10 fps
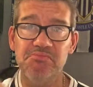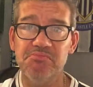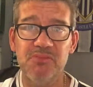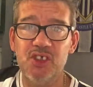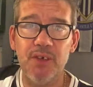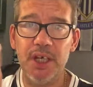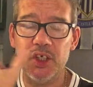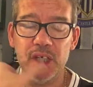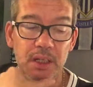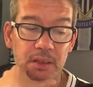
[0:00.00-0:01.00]

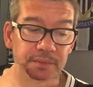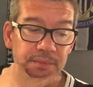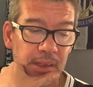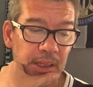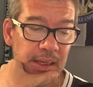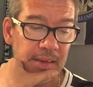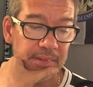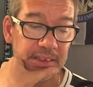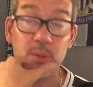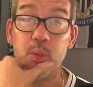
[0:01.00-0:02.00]
Strangely enough, they
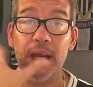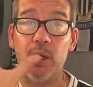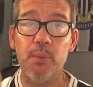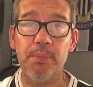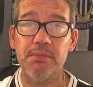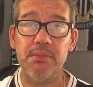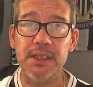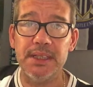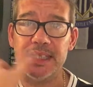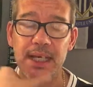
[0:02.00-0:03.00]
did wake up in
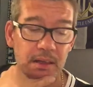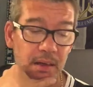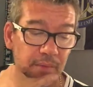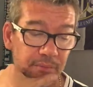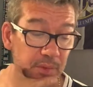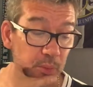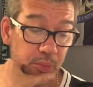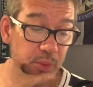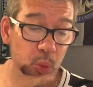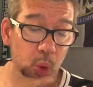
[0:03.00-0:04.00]
the second half.
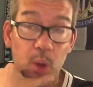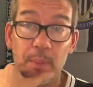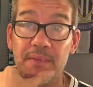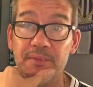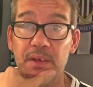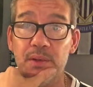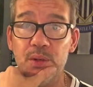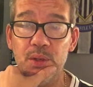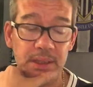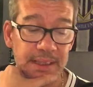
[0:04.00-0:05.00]
They woke up after the
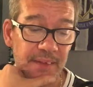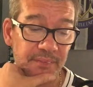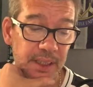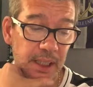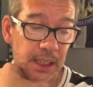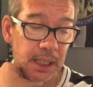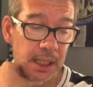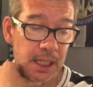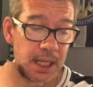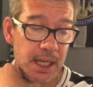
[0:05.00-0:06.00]
goal, definitely.
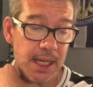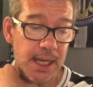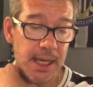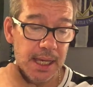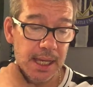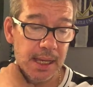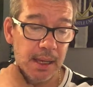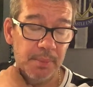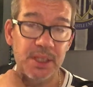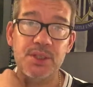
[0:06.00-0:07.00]
I
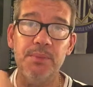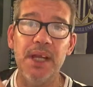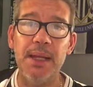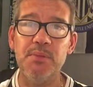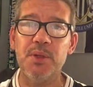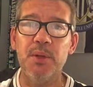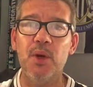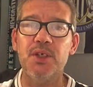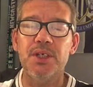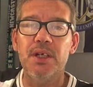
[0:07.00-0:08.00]
mean, sometimes when you
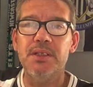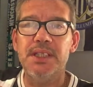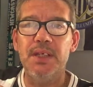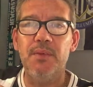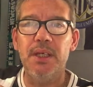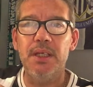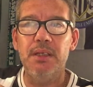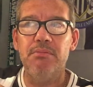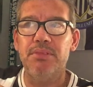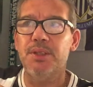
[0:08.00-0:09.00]
watch it on
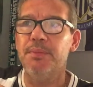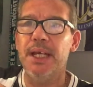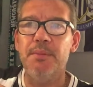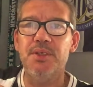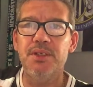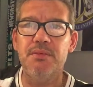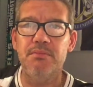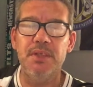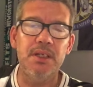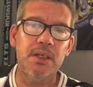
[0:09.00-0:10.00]
TV, sometimes
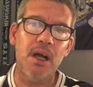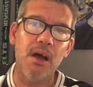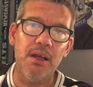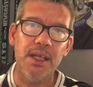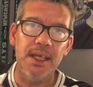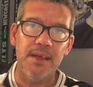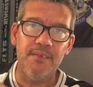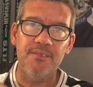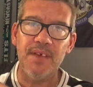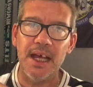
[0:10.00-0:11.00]
you can't hear the
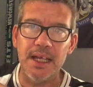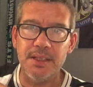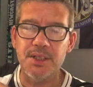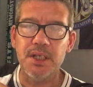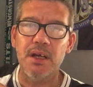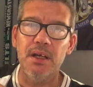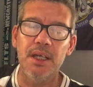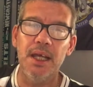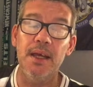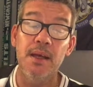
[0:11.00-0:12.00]
fans, you can't hear,